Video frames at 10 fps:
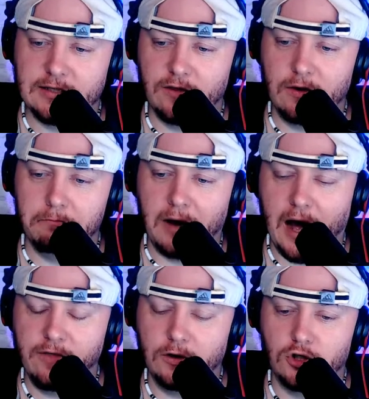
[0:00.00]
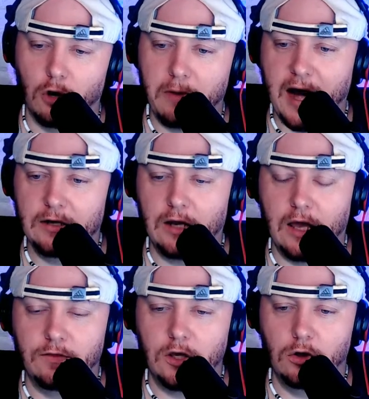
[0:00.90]
I think Joe Biden
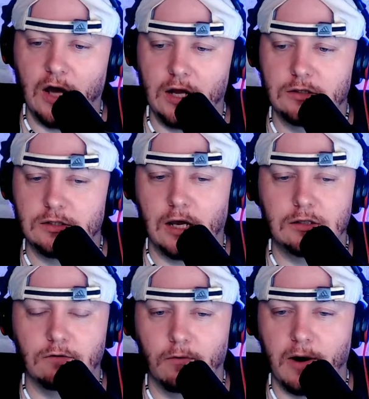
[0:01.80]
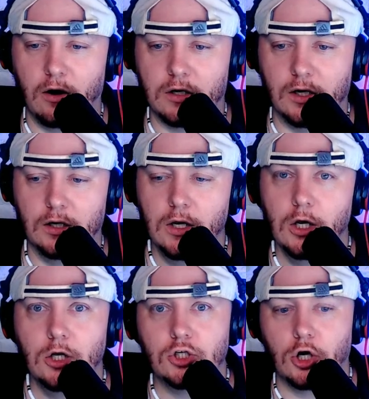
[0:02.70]
and the United States of America
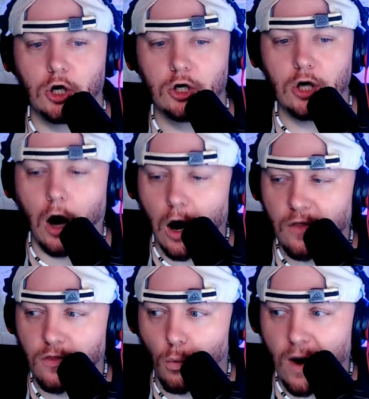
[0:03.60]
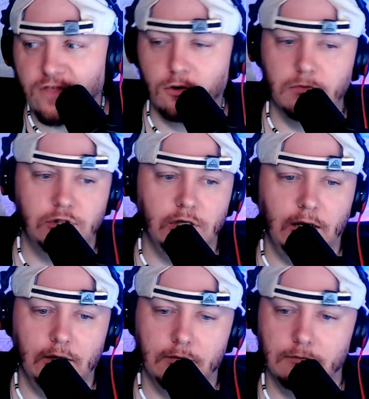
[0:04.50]
turned on the weather
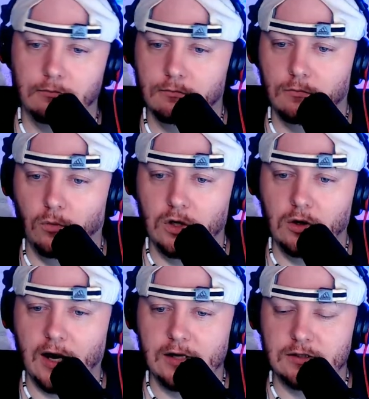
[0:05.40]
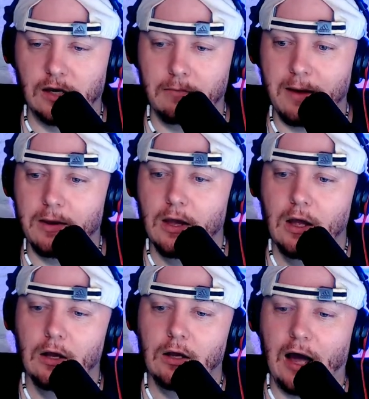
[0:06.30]
machine. What do you guys think? Maybe
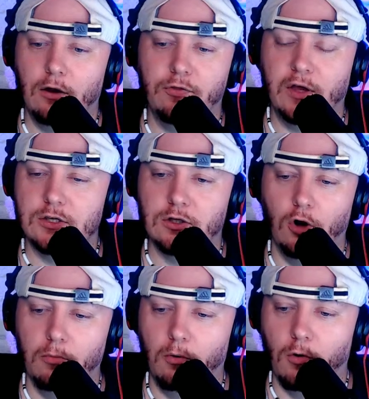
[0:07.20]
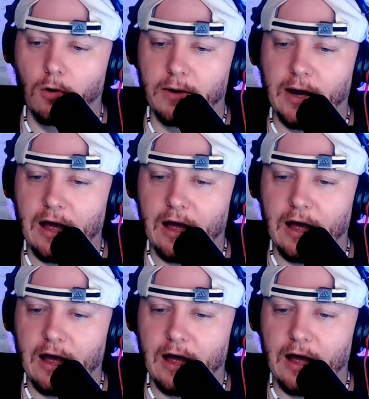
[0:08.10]
I don't think it's global warming.